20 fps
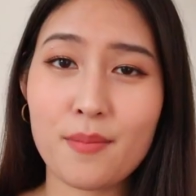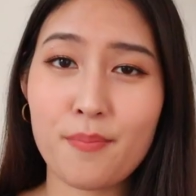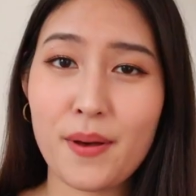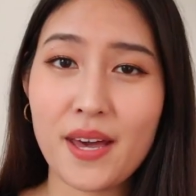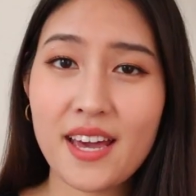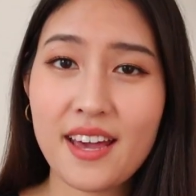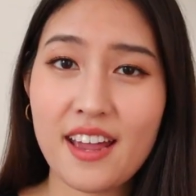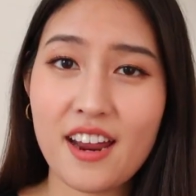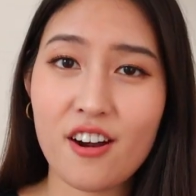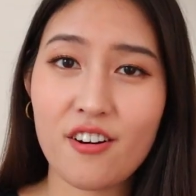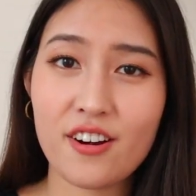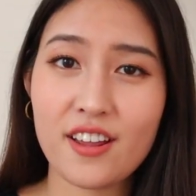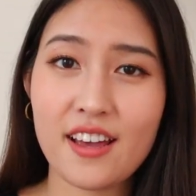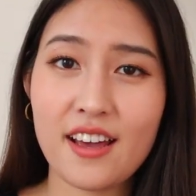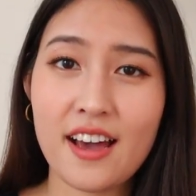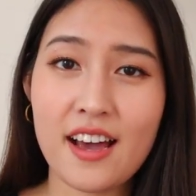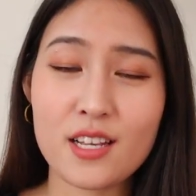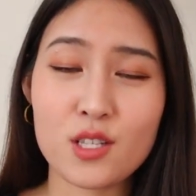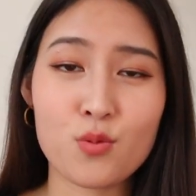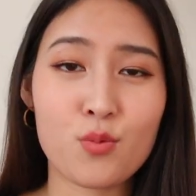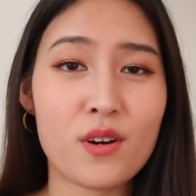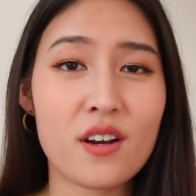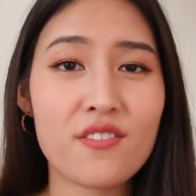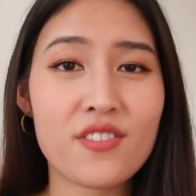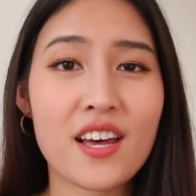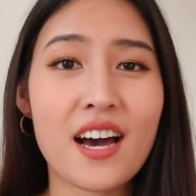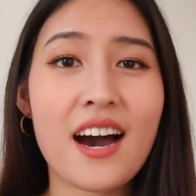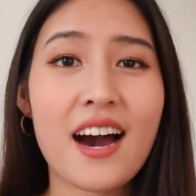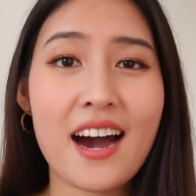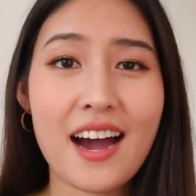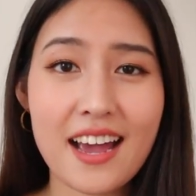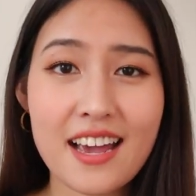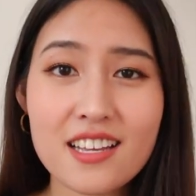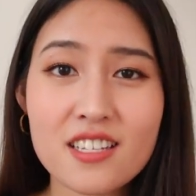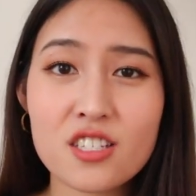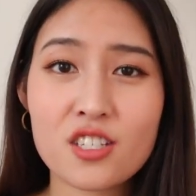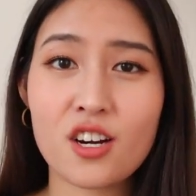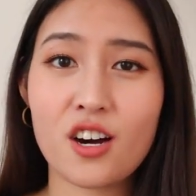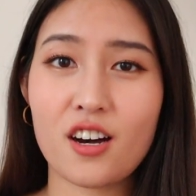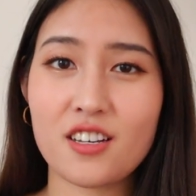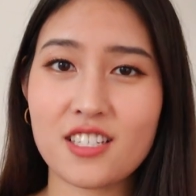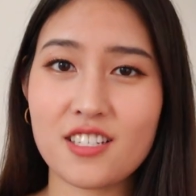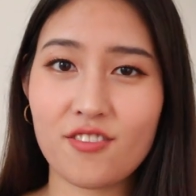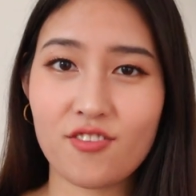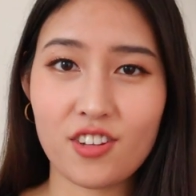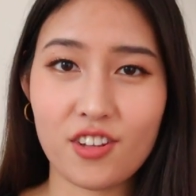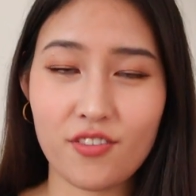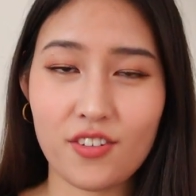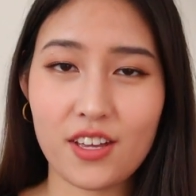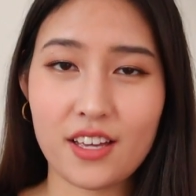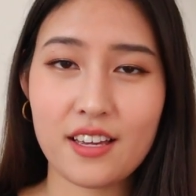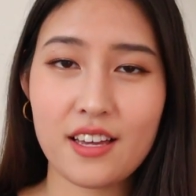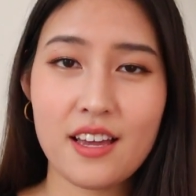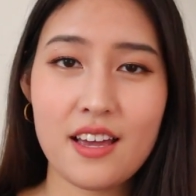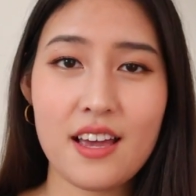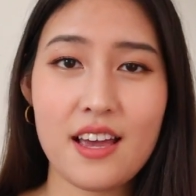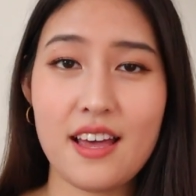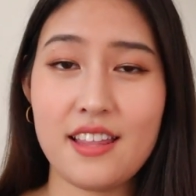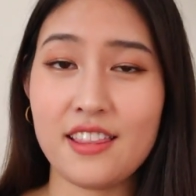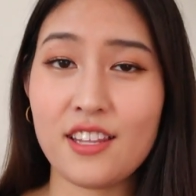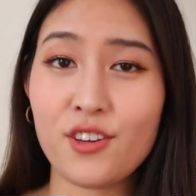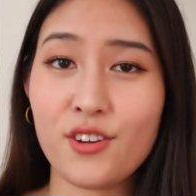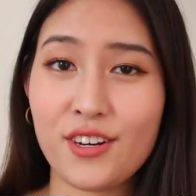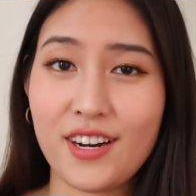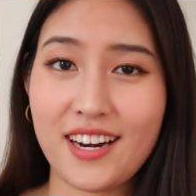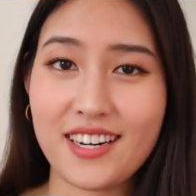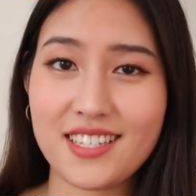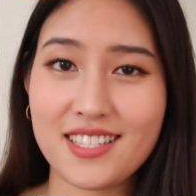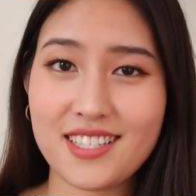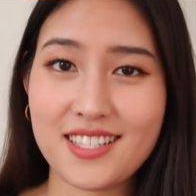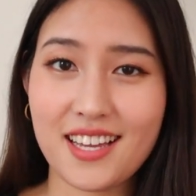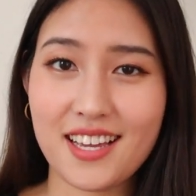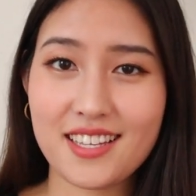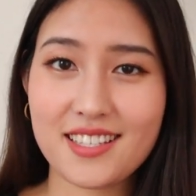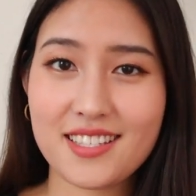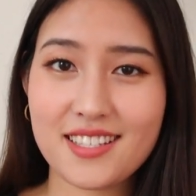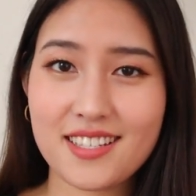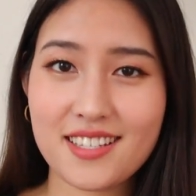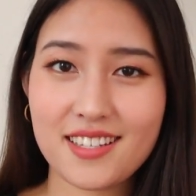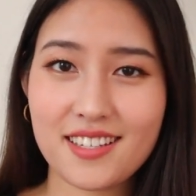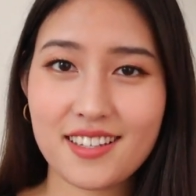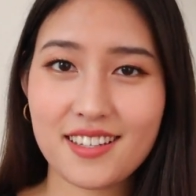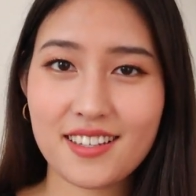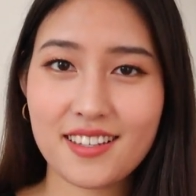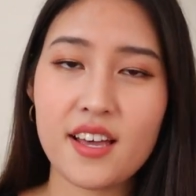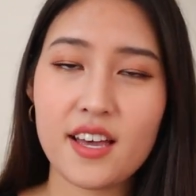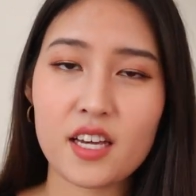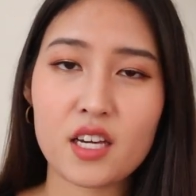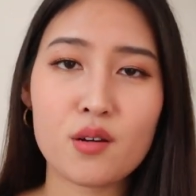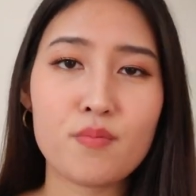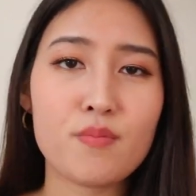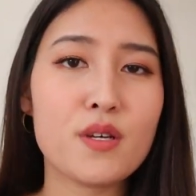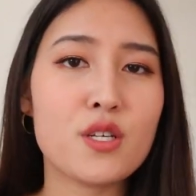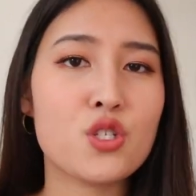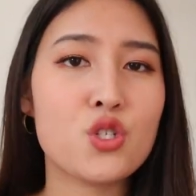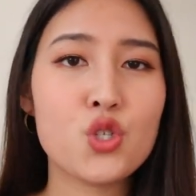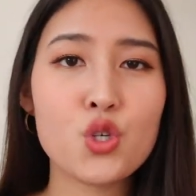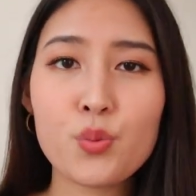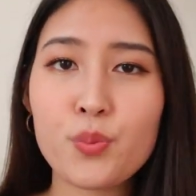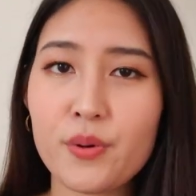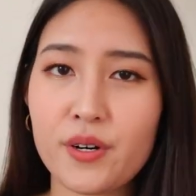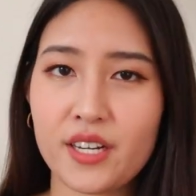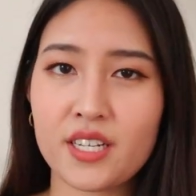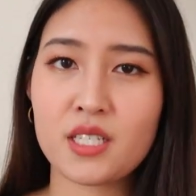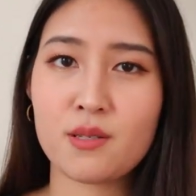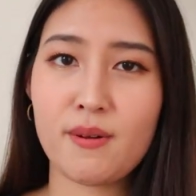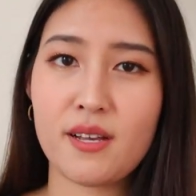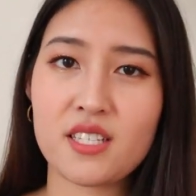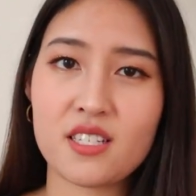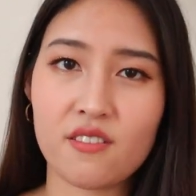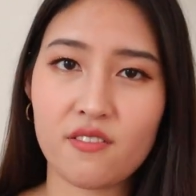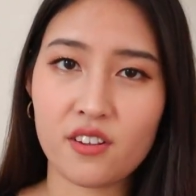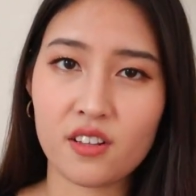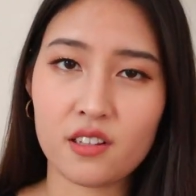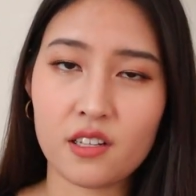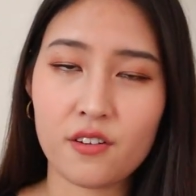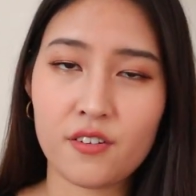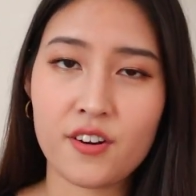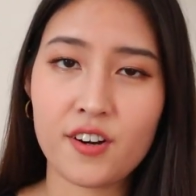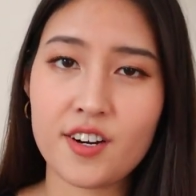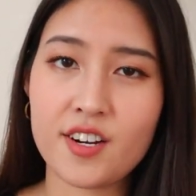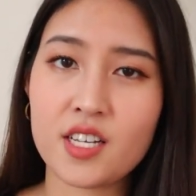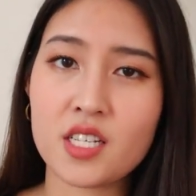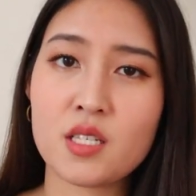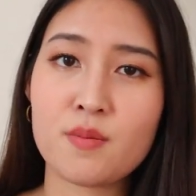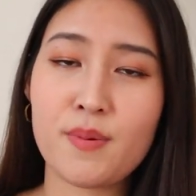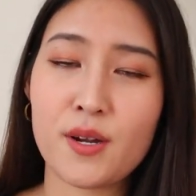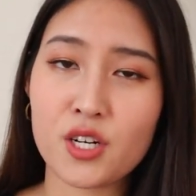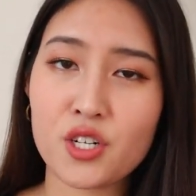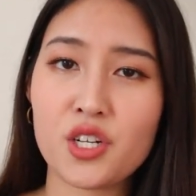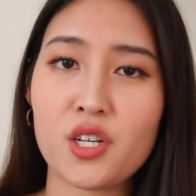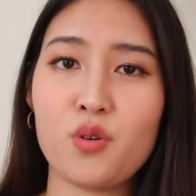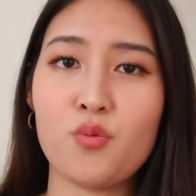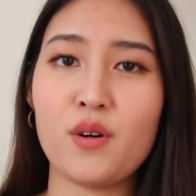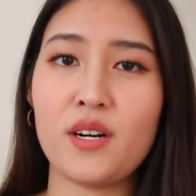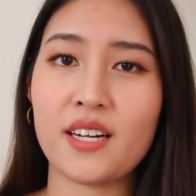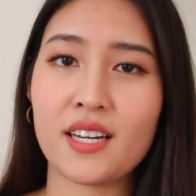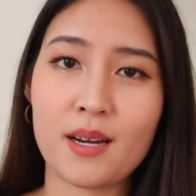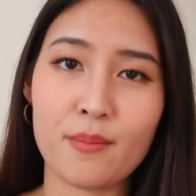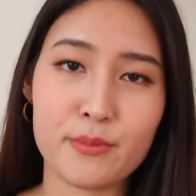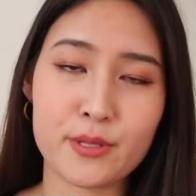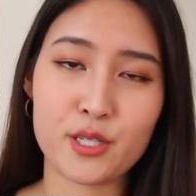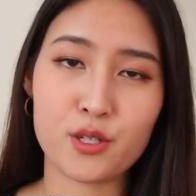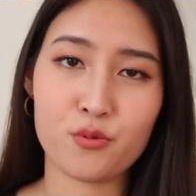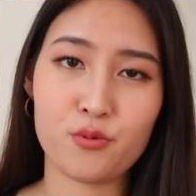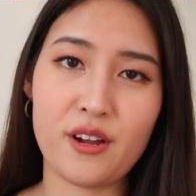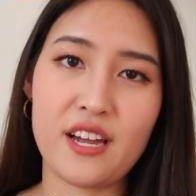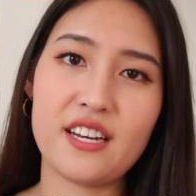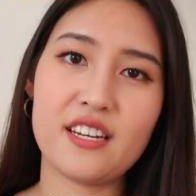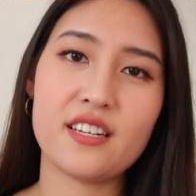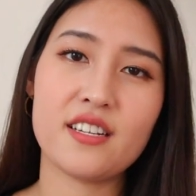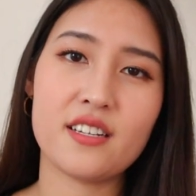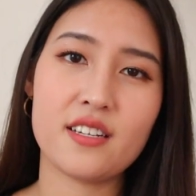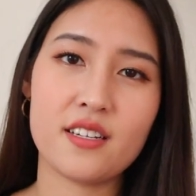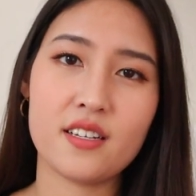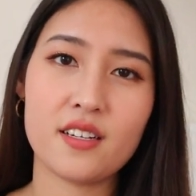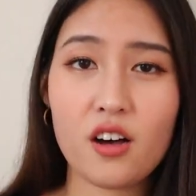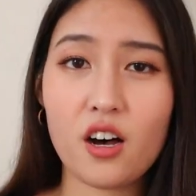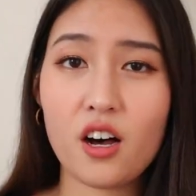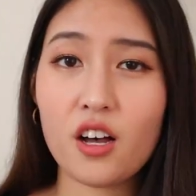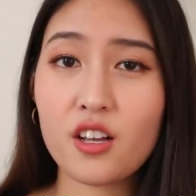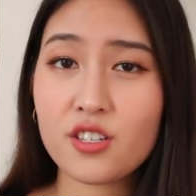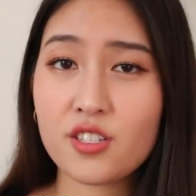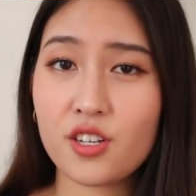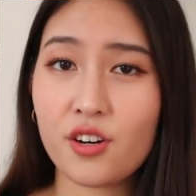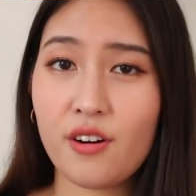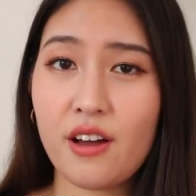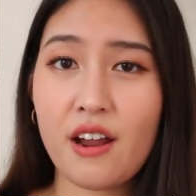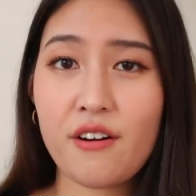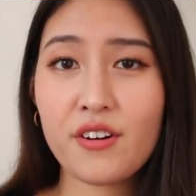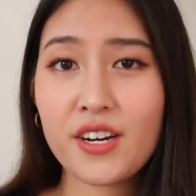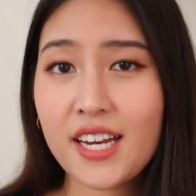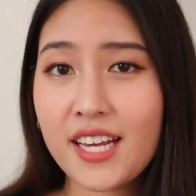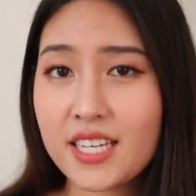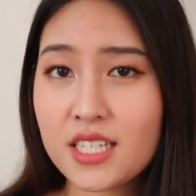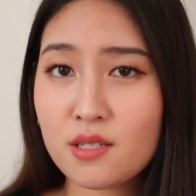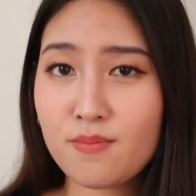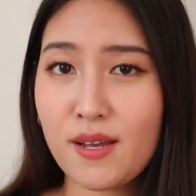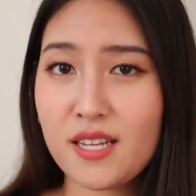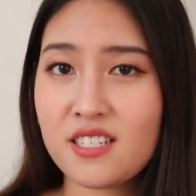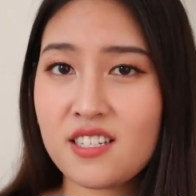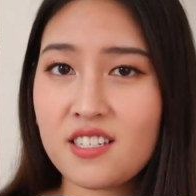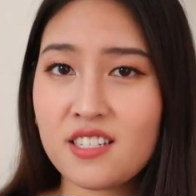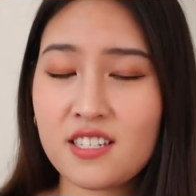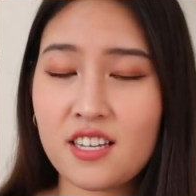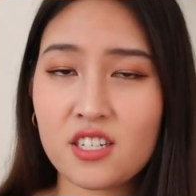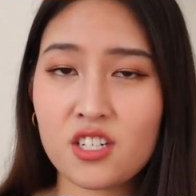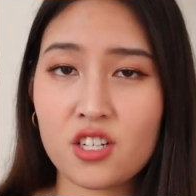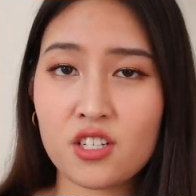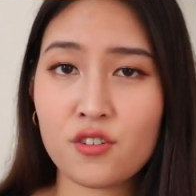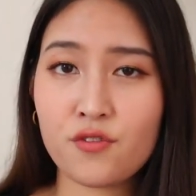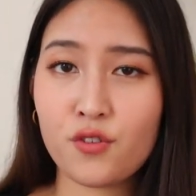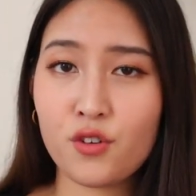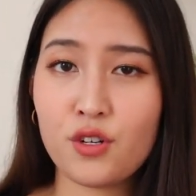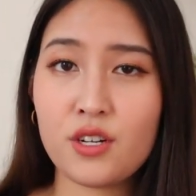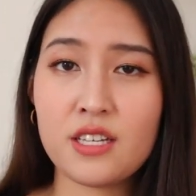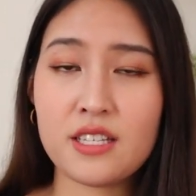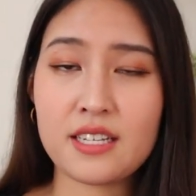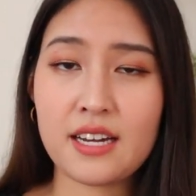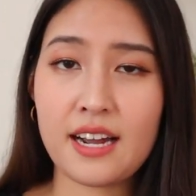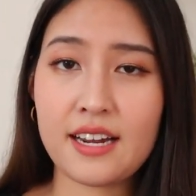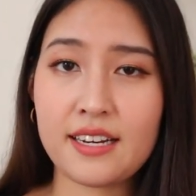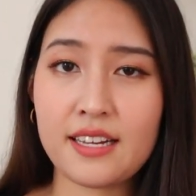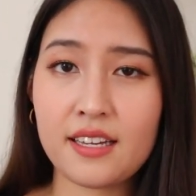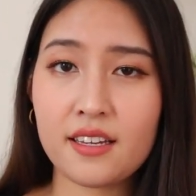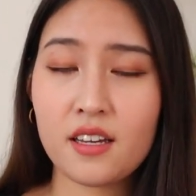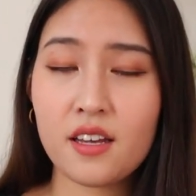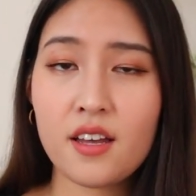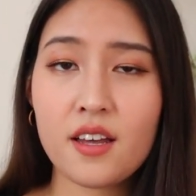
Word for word: The Bay Area has one of the highest costs of living in the United States. It can be super expensive to live here, especially when it comes to rent. Also, everyday expenses such as food and dining